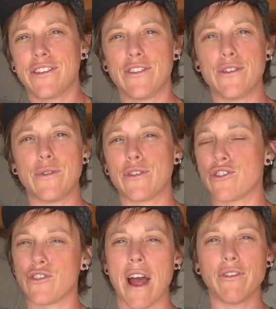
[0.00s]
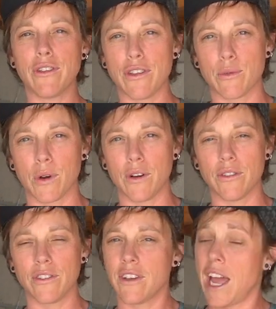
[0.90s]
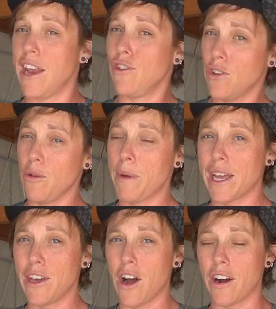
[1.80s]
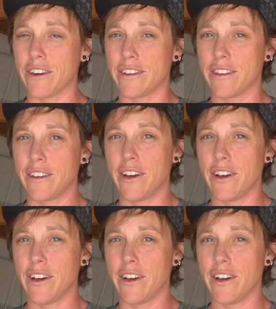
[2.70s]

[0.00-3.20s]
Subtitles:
to travel this world and your own backyard